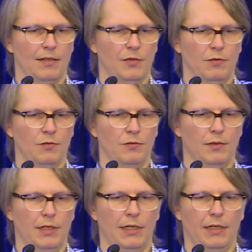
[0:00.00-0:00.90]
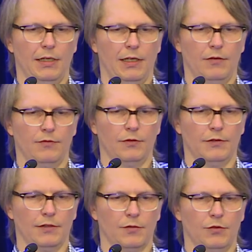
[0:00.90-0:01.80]
Be really helpful if
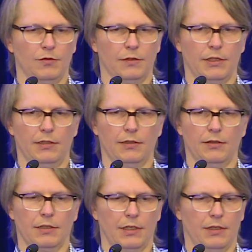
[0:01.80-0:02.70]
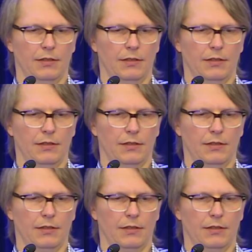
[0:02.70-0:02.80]
this would move right. Okay.